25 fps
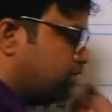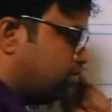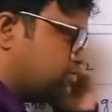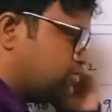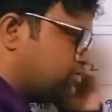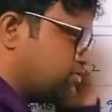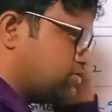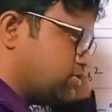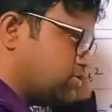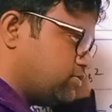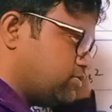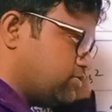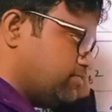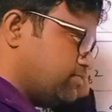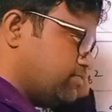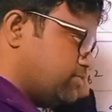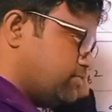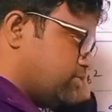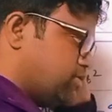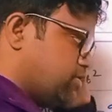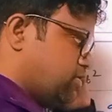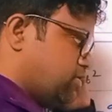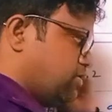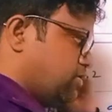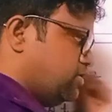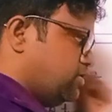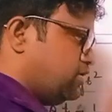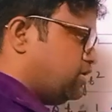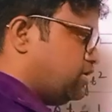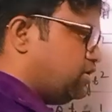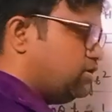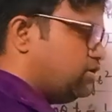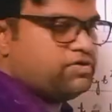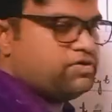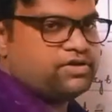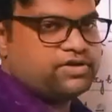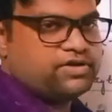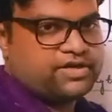to 0. Now if
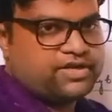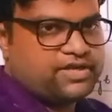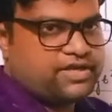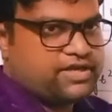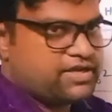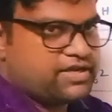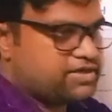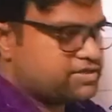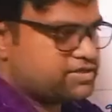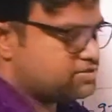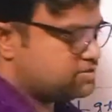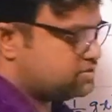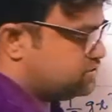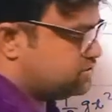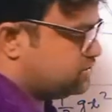we'll rearrange,